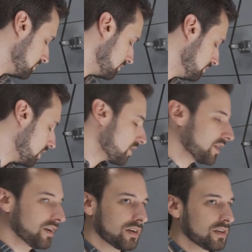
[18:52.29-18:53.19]
motor
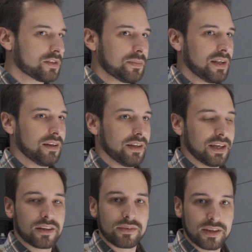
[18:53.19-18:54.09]
here can spin at
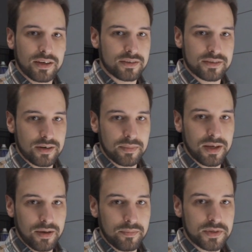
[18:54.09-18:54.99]
like 3,000 RPM.